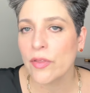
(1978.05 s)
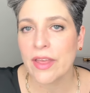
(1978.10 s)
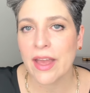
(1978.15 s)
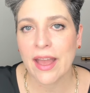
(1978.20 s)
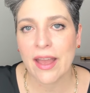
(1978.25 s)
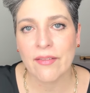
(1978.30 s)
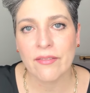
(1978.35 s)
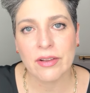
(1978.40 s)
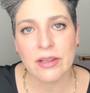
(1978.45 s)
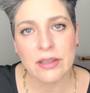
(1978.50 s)
they
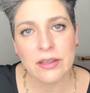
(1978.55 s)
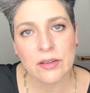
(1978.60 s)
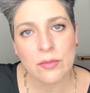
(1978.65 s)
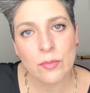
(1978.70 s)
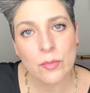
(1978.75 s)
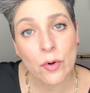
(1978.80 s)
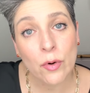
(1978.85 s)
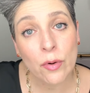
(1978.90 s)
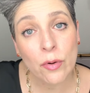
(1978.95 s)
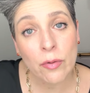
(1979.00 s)
have a little
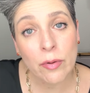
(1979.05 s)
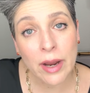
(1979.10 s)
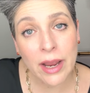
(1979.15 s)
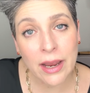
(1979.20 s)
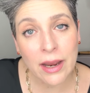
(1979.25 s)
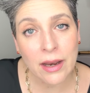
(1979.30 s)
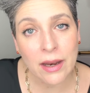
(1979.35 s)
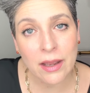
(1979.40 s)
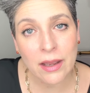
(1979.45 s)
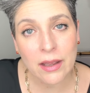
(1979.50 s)
more
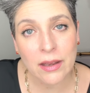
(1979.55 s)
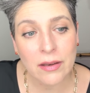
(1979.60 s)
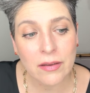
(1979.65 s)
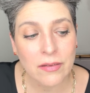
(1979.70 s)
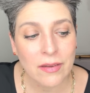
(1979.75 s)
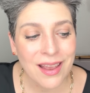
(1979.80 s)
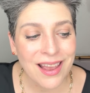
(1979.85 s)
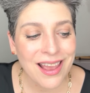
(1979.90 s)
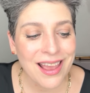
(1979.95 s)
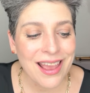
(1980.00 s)

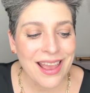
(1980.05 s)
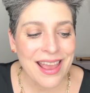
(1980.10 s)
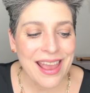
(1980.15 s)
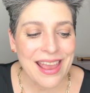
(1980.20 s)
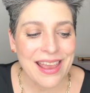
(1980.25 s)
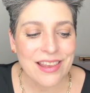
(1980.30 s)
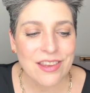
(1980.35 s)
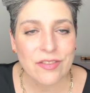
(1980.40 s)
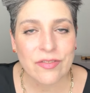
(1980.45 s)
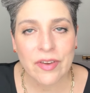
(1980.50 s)
radiance,
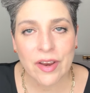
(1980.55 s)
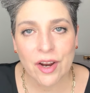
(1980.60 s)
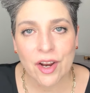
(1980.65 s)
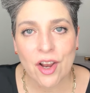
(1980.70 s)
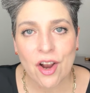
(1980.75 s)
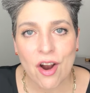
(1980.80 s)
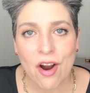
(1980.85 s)
it's very